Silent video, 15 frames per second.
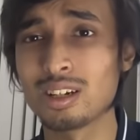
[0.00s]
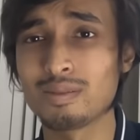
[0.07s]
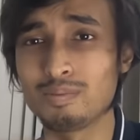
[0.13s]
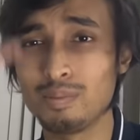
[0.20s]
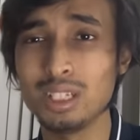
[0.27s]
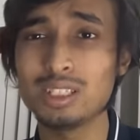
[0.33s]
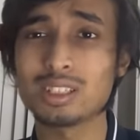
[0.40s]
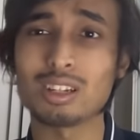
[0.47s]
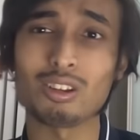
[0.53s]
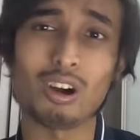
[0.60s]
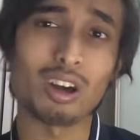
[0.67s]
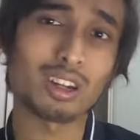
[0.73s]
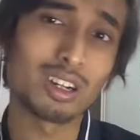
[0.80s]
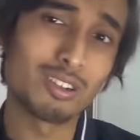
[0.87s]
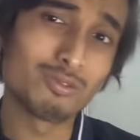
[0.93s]
Means a lot.
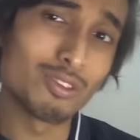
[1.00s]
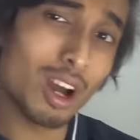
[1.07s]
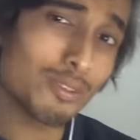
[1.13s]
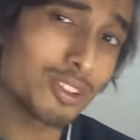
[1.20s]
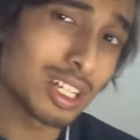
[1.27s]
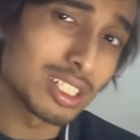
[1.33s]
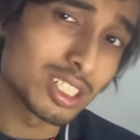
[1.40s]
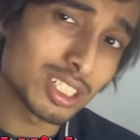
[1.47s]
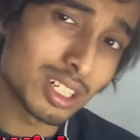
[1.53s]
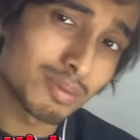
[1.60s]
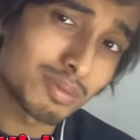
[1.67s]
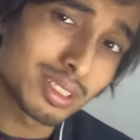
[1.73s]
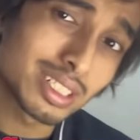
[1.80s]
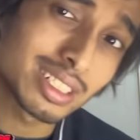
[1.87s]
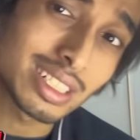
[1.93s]
Rafiel Hisham,
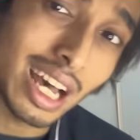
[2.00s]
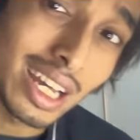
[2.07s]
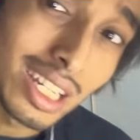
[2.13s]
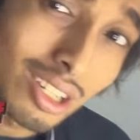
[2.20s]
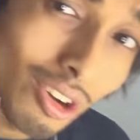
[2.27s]
signing